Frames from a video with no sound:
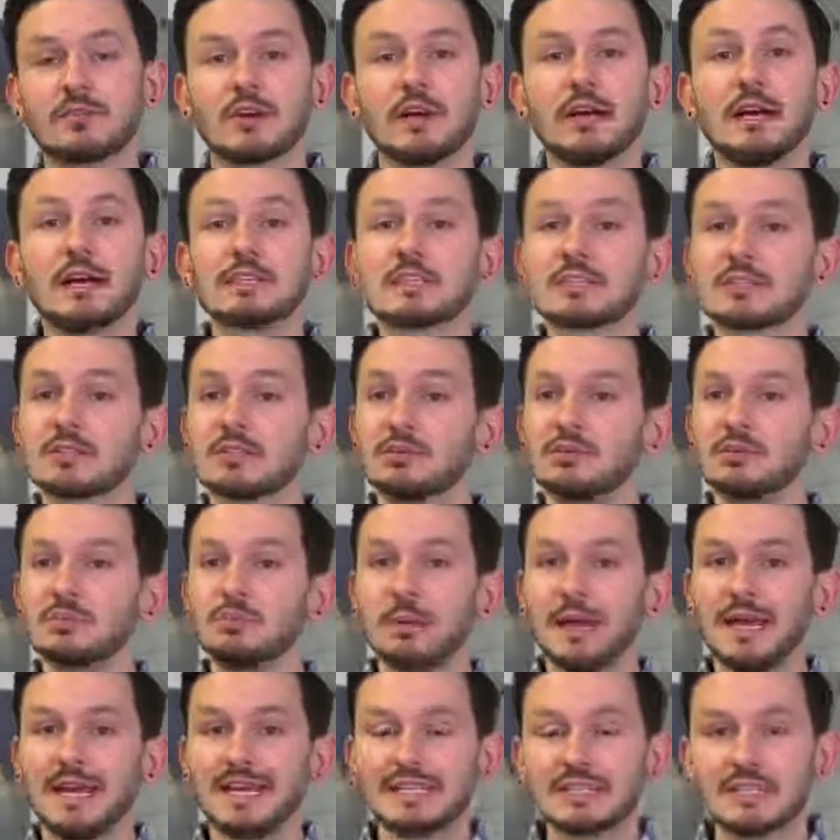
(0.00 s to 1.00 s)
for us to
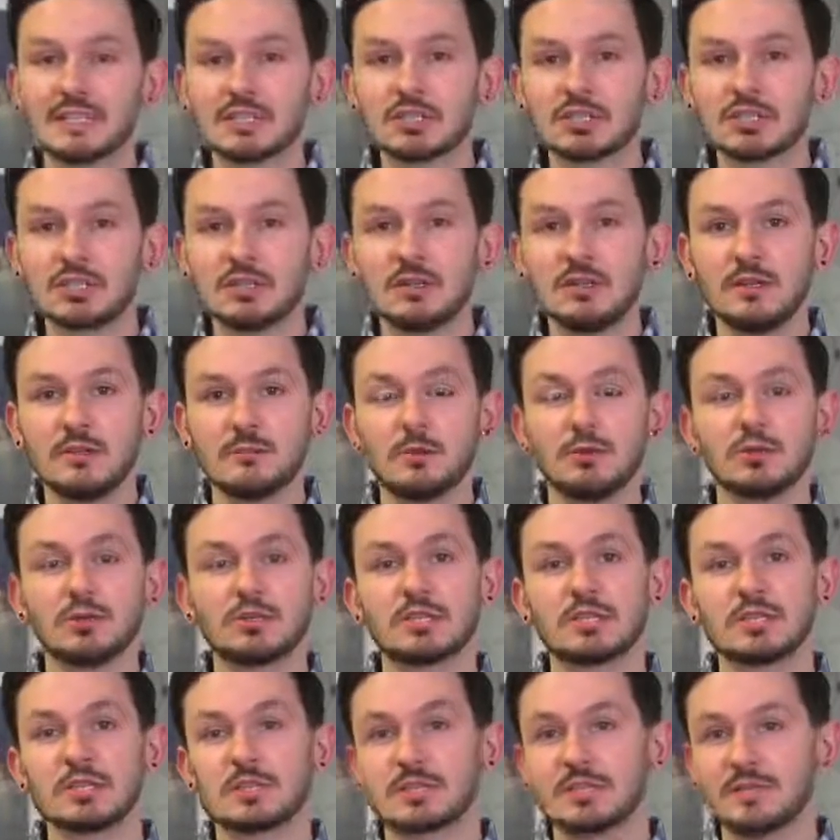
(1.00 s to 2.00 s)
pay attention to the
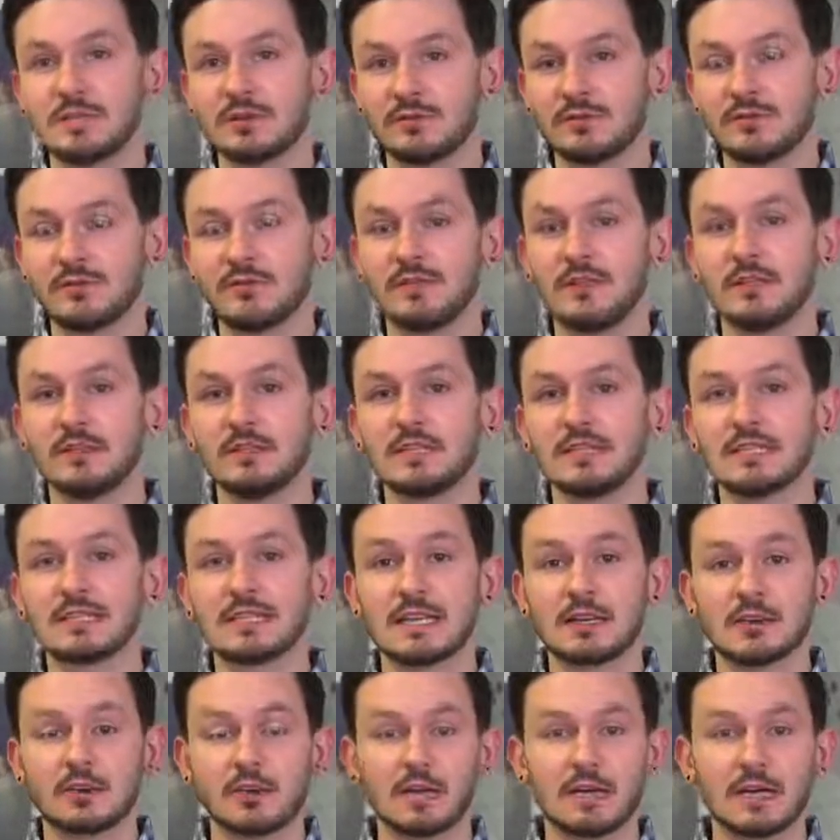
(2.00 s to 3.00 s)
emotions, the different feelings
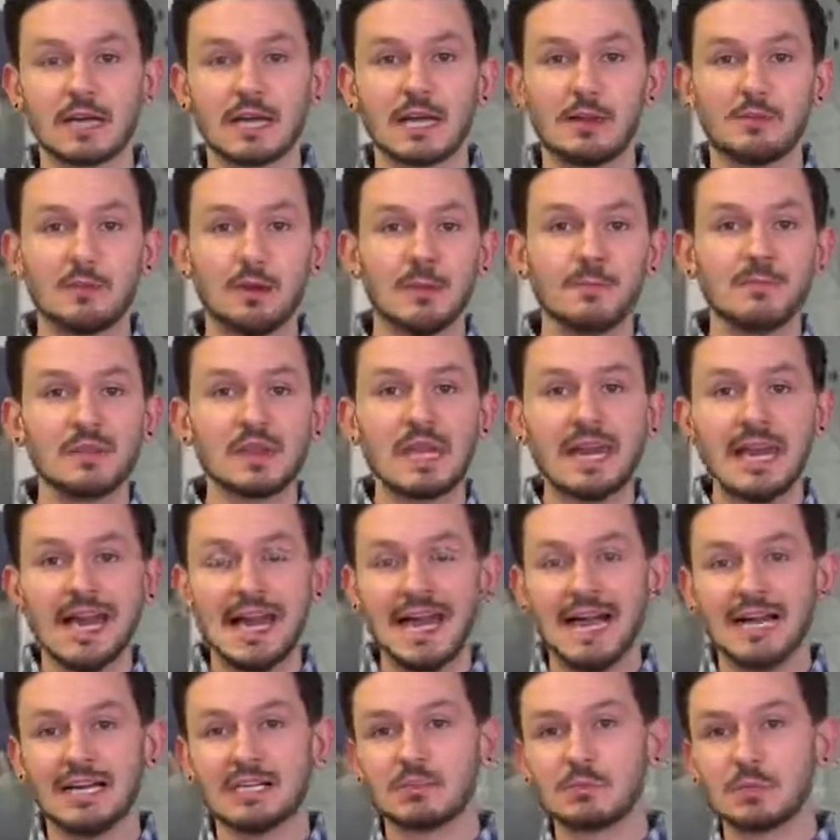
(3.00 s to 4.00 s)
that are going to come up
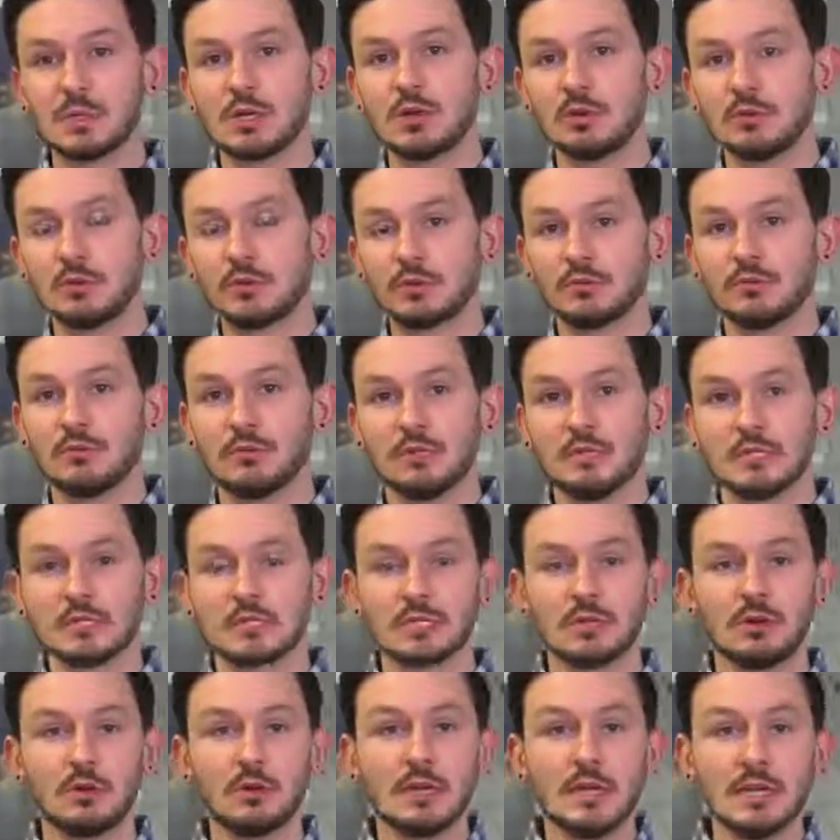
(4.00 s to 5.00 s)
as we go through this.
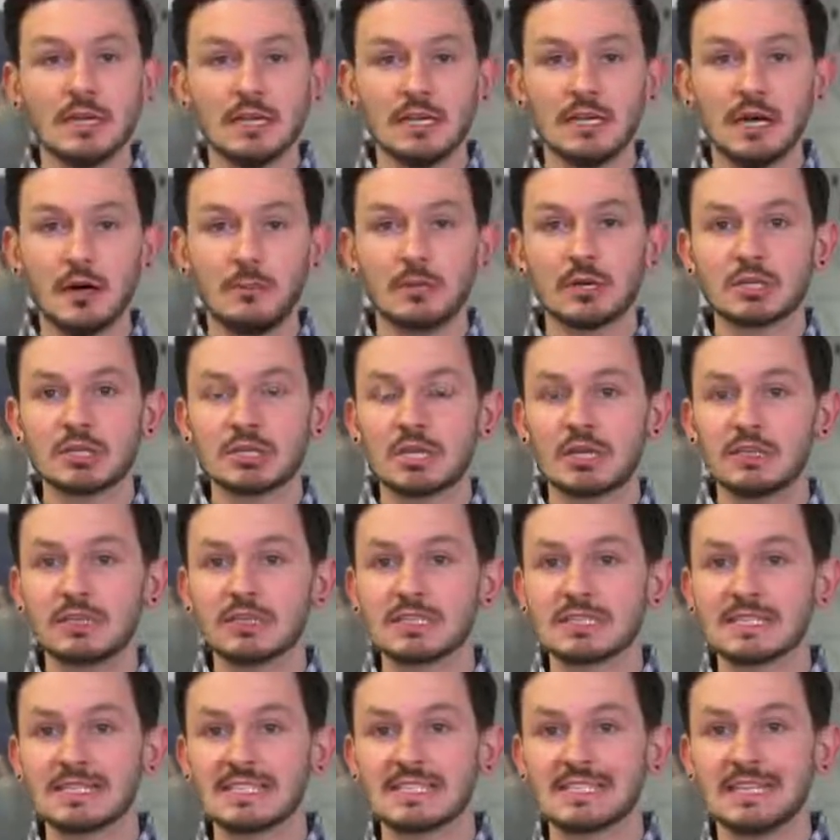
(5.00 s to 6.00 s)
So not much
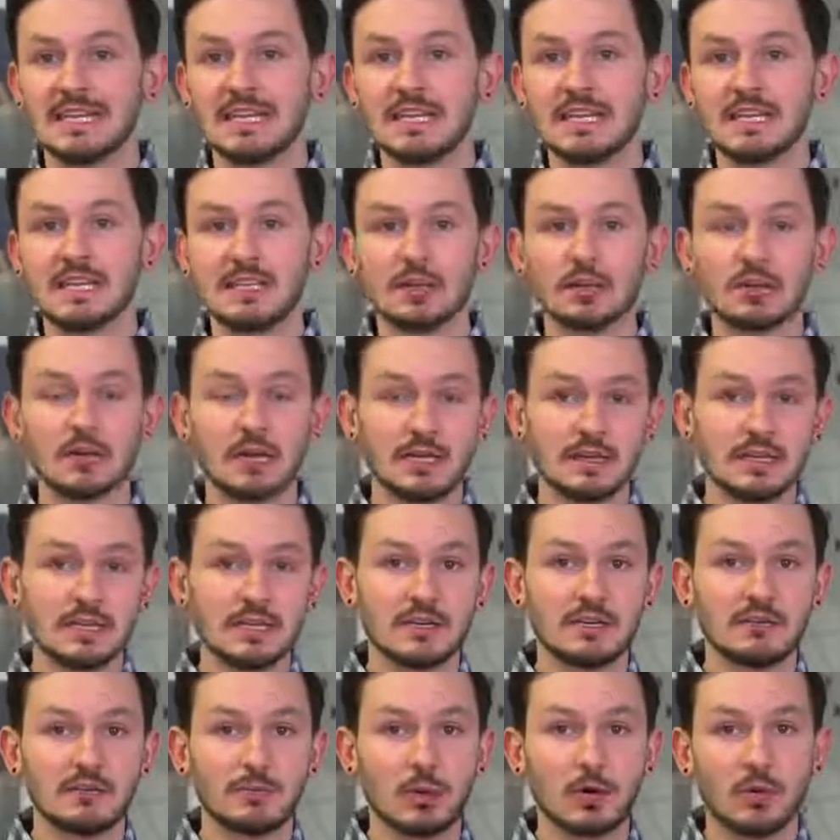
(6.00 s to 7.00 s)
else to say here at the
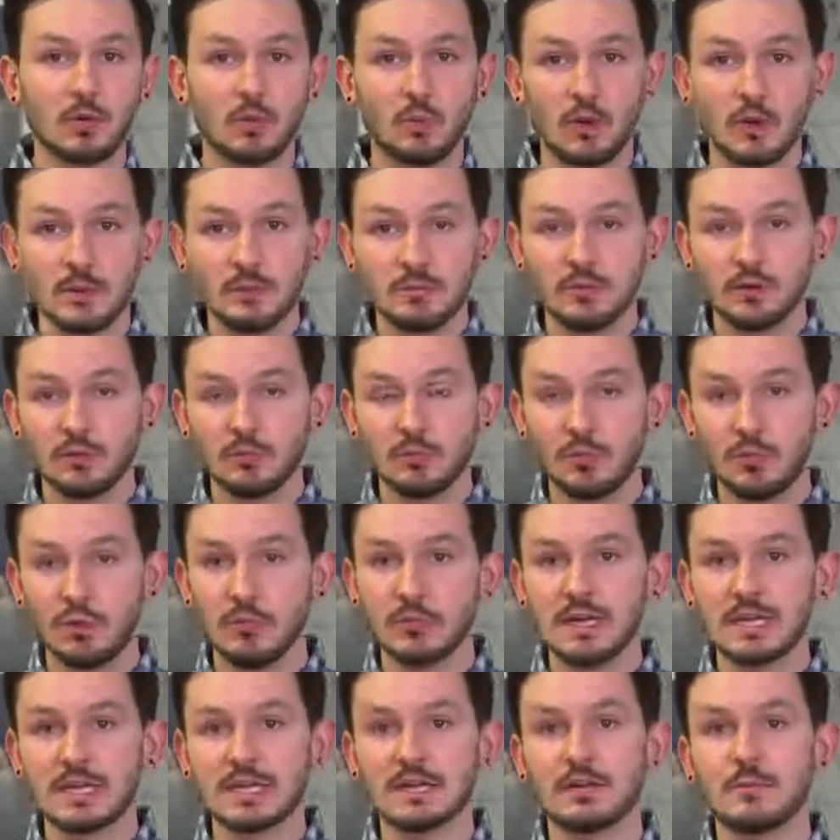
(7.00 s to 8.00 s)
end of part one, but when
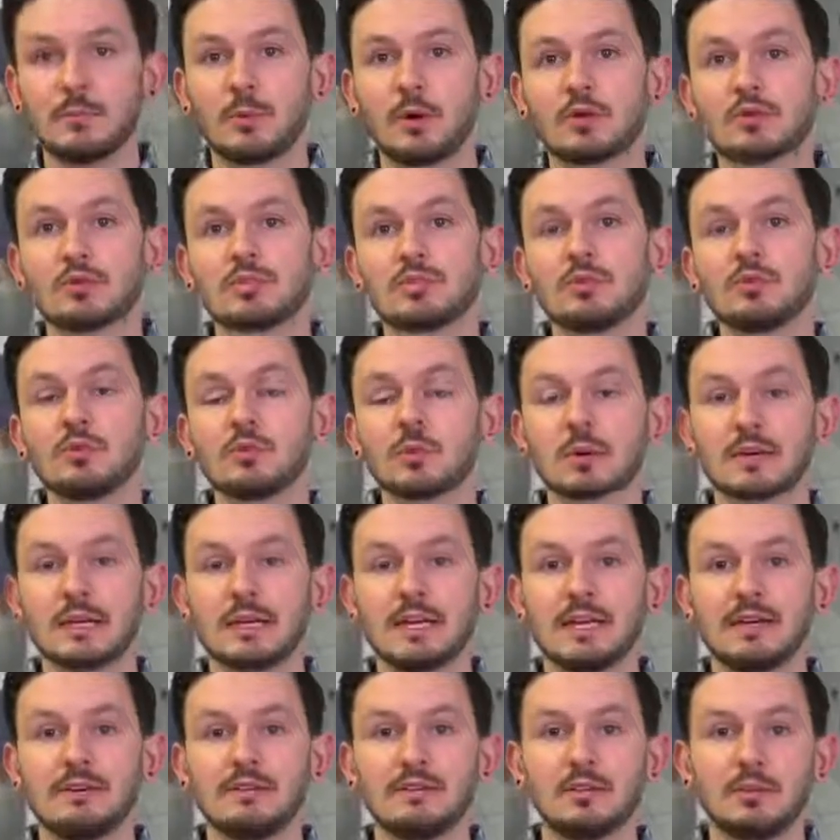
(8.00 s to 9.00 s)
we get into part two, we're going
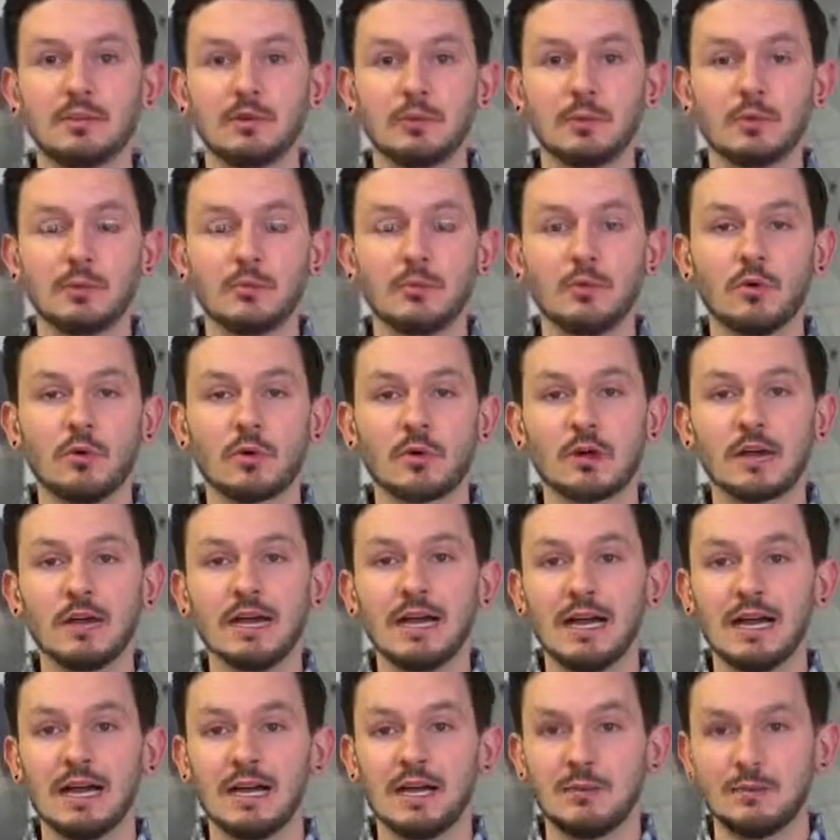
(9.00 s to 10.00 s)
to have a little bit more
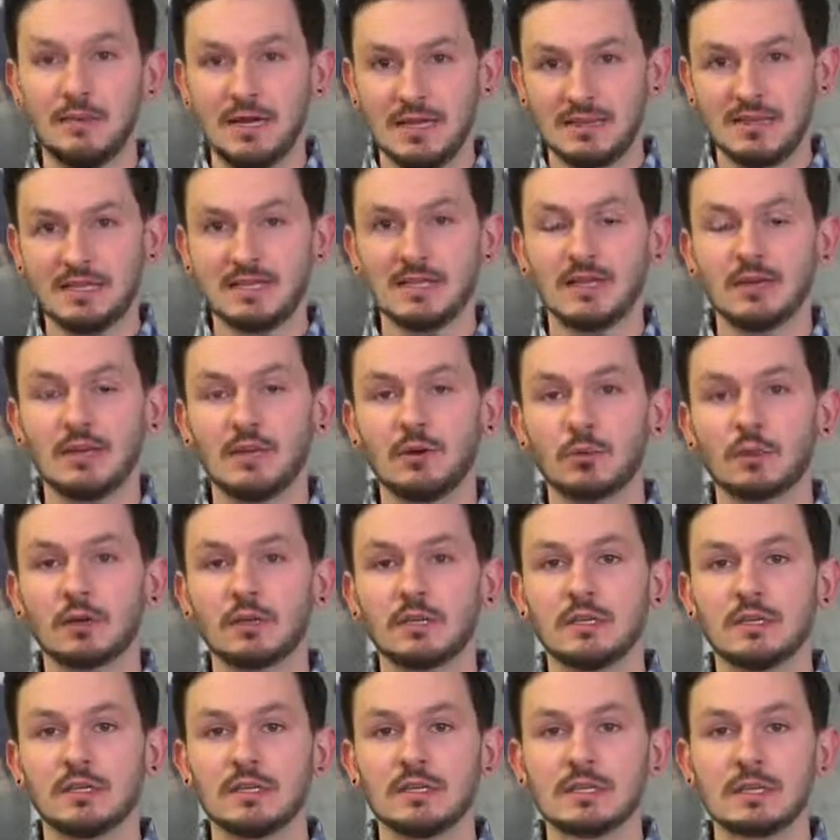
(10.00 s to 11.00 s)
um, at the end that we're
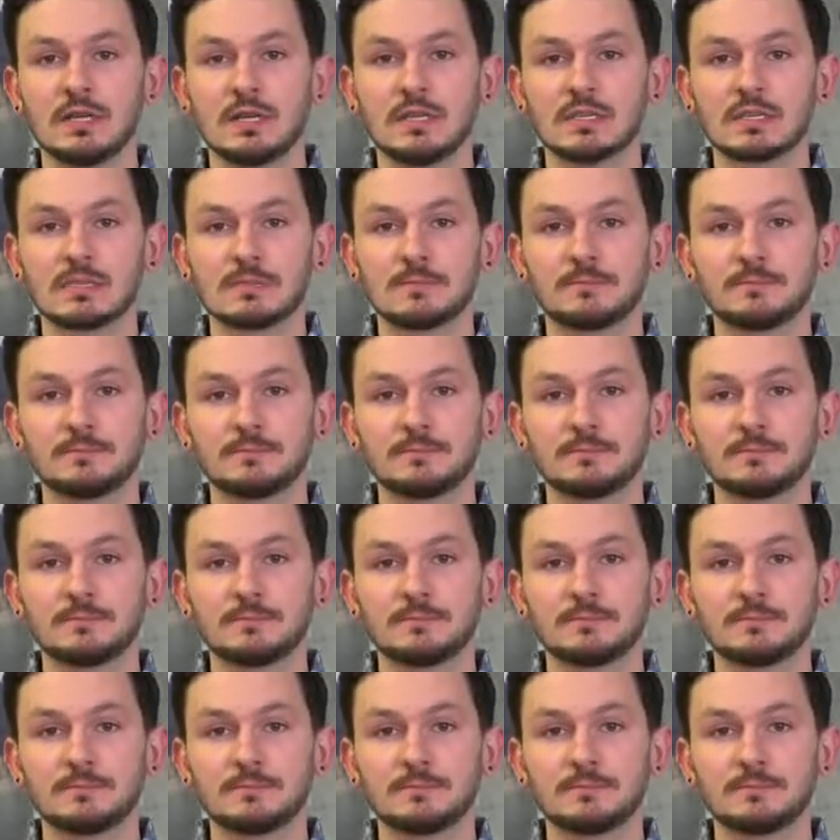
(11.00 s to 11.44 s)
going to discuss.